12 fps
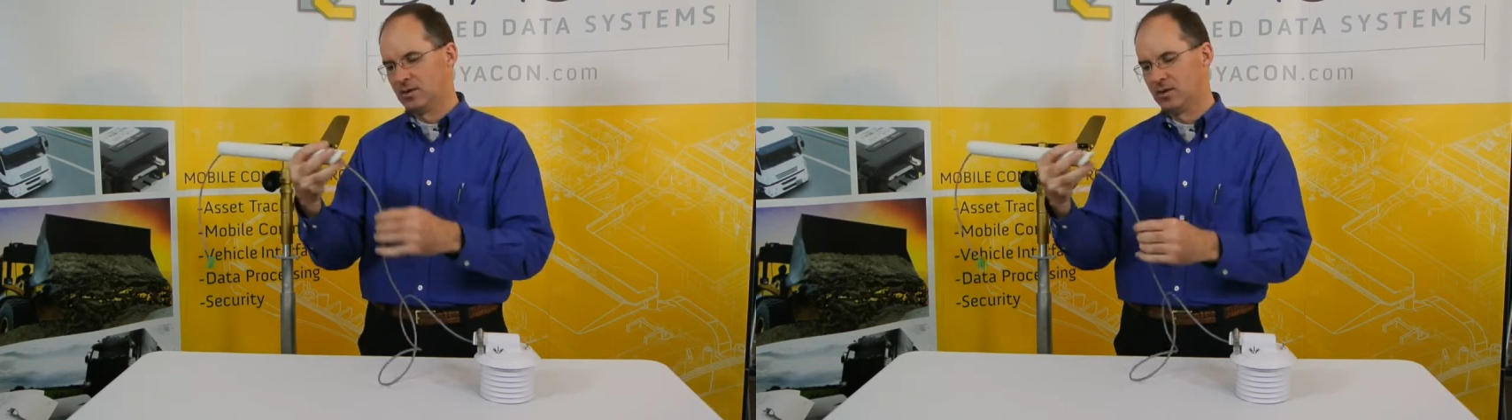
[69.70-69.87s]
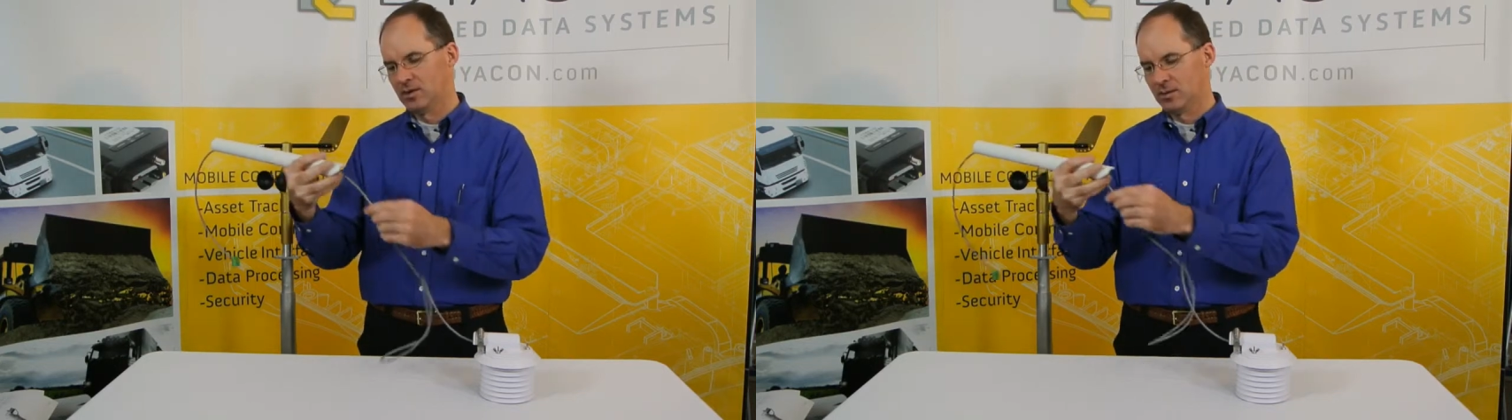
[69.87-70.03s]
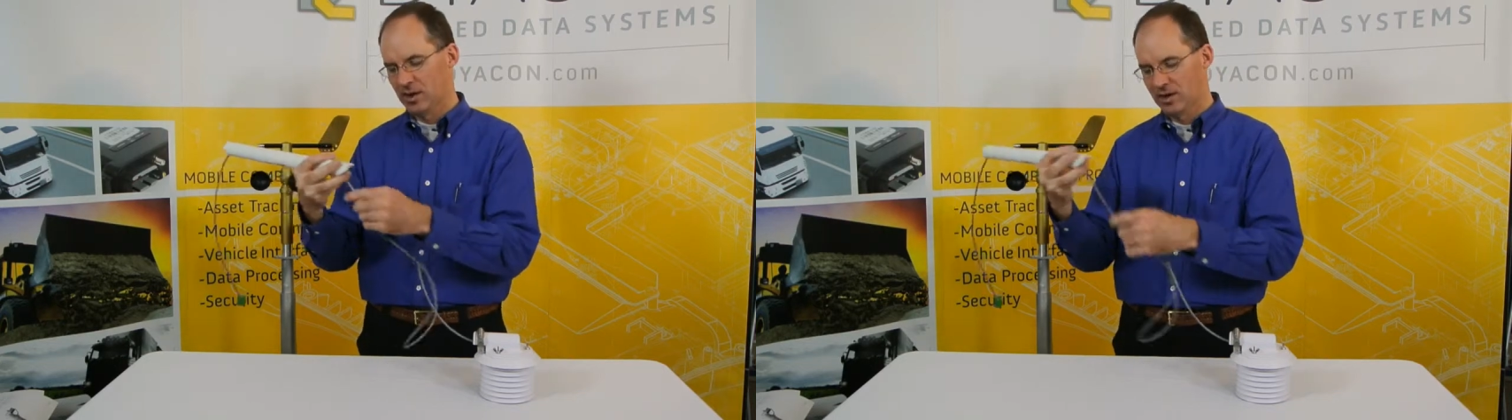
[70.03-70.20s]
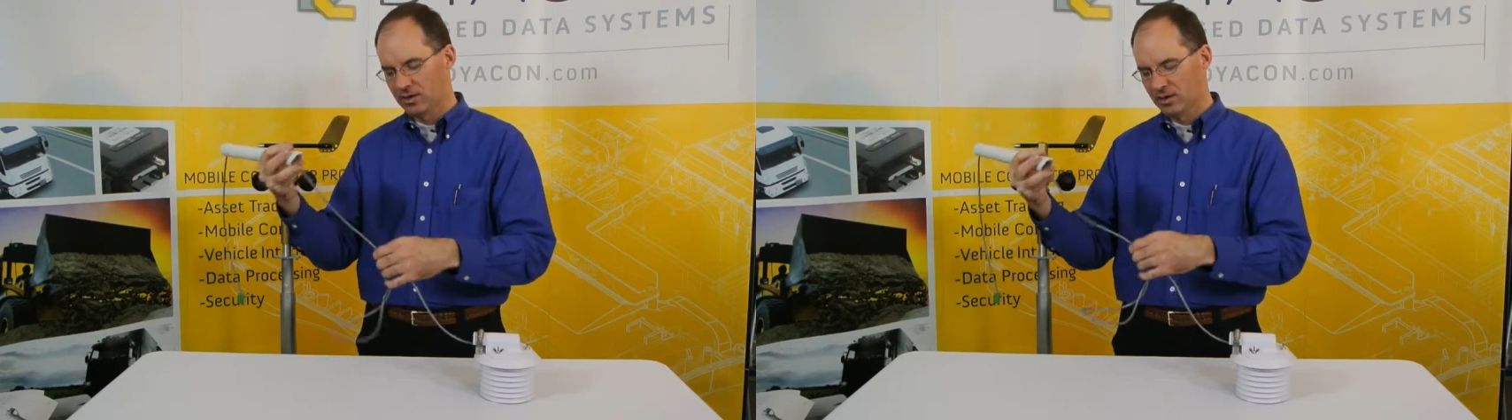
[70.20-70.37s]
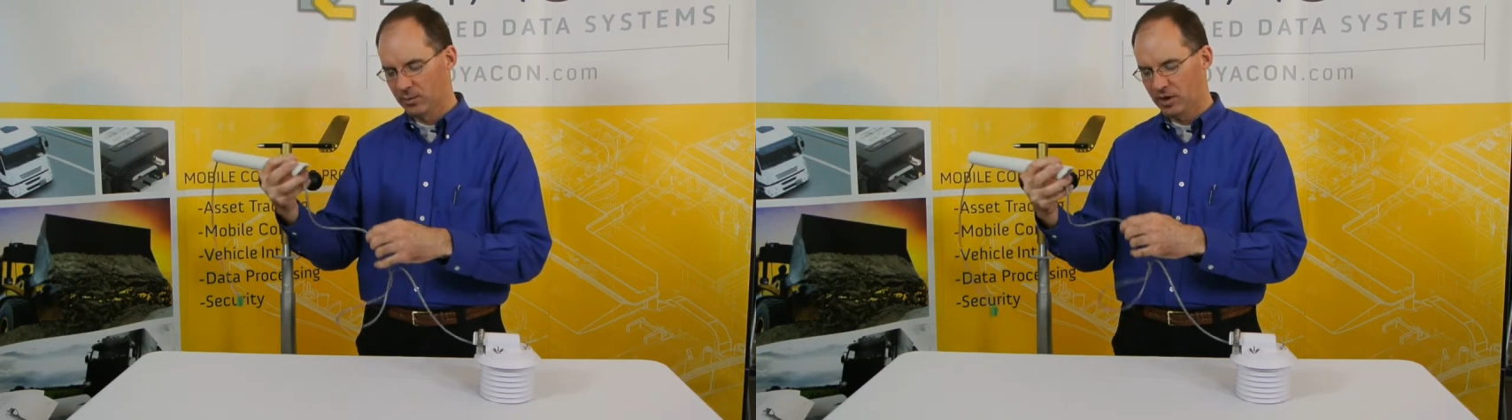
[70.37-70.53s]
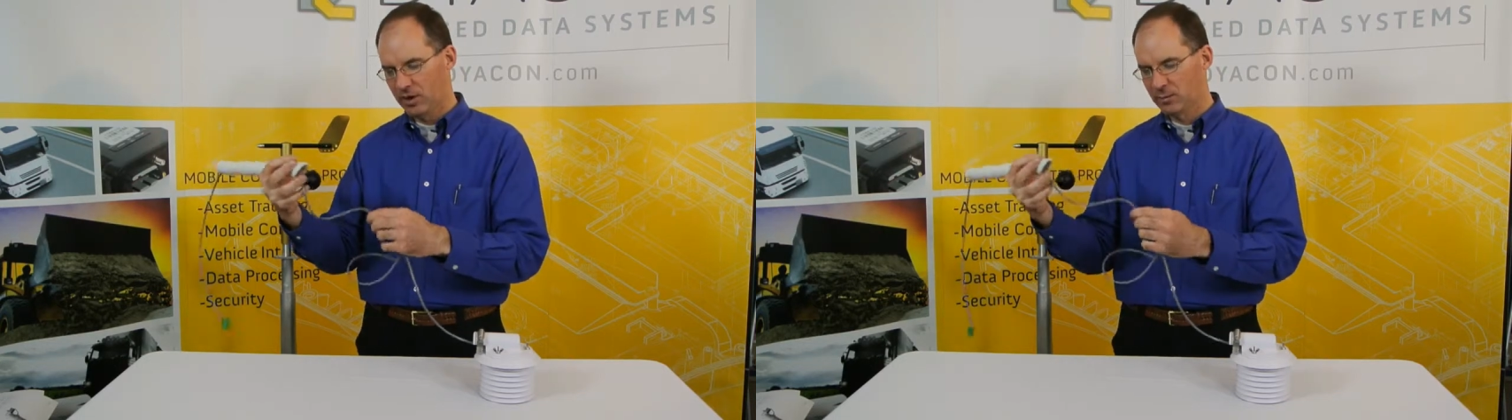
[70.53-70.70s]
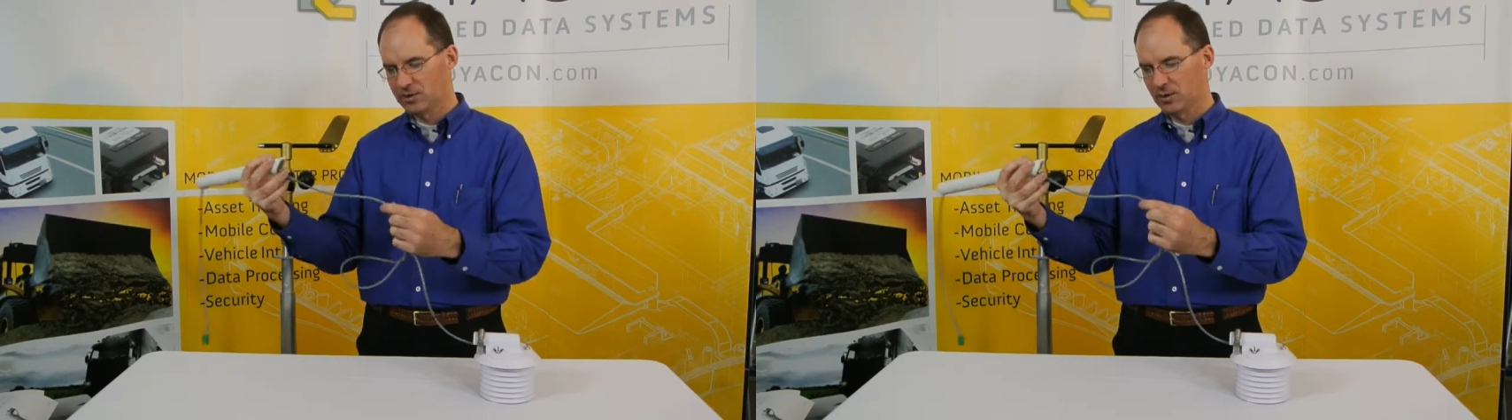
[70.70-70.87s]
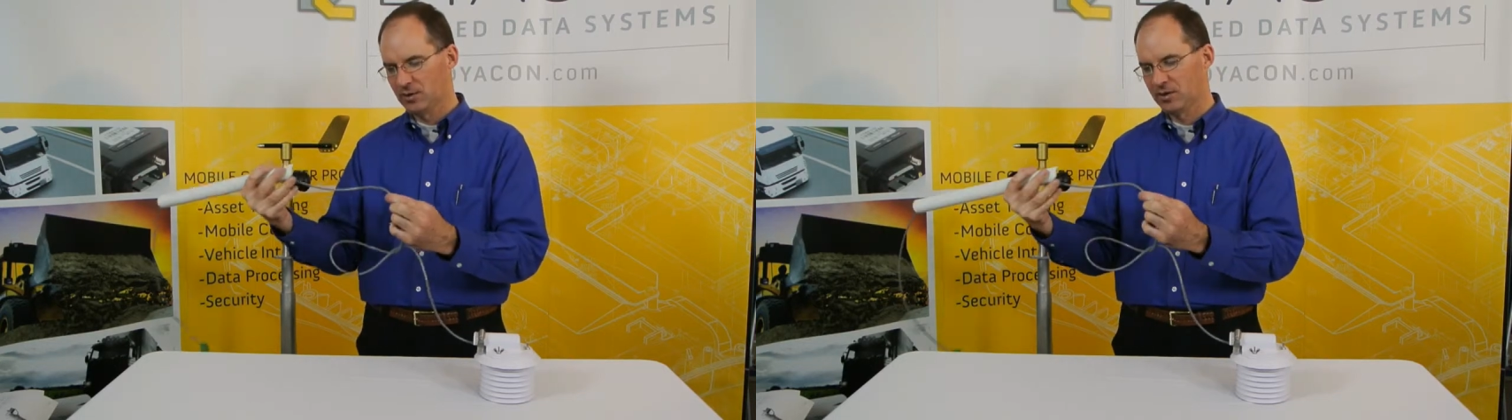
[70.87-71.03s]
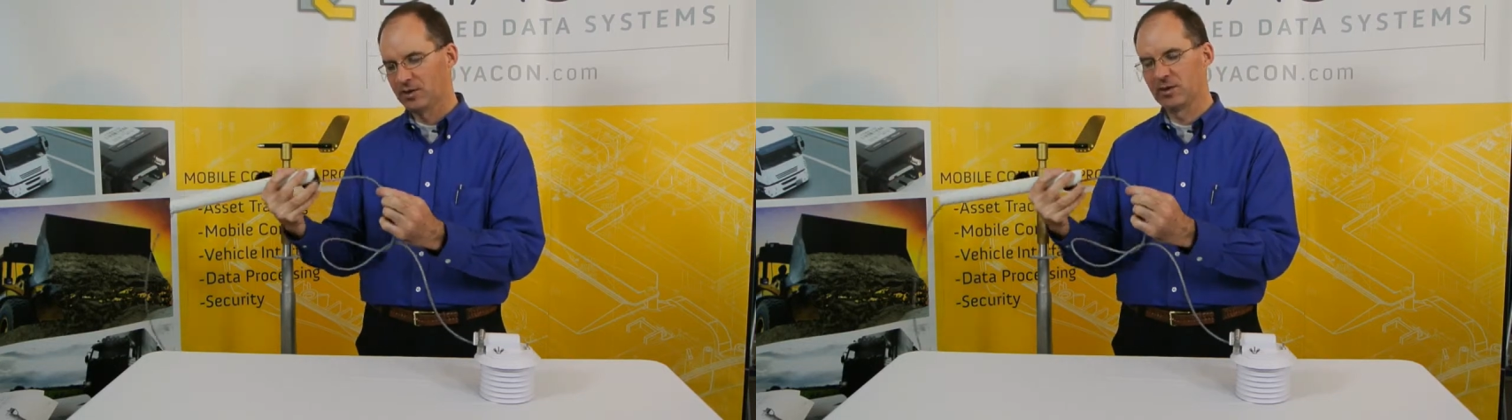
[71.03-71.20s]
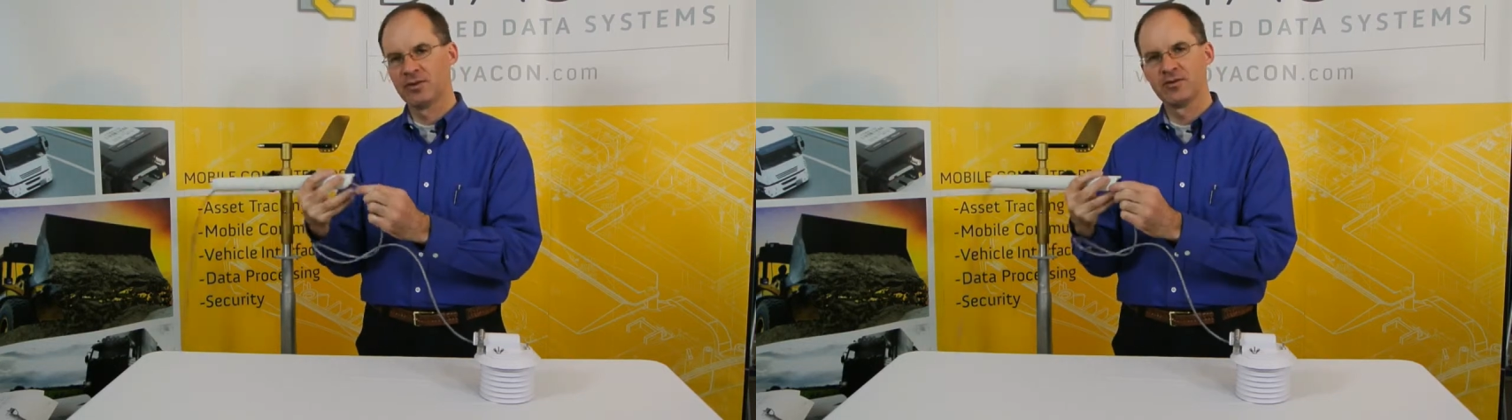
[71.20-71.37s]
the mounting pipe, similar to the